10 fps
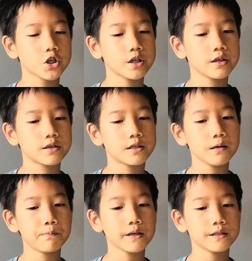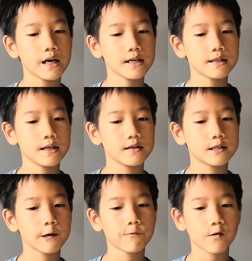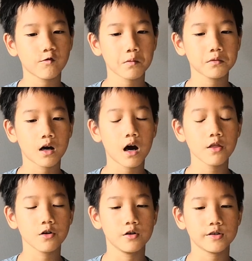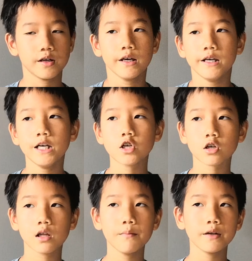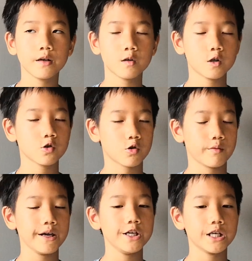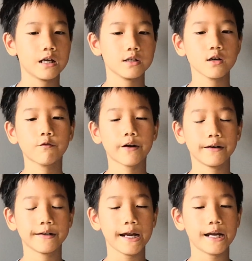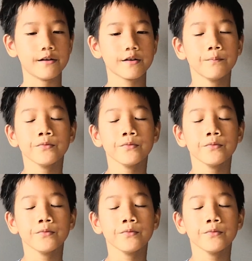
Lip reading: in its deepest essence different from the others, each limited in duration and self-contained,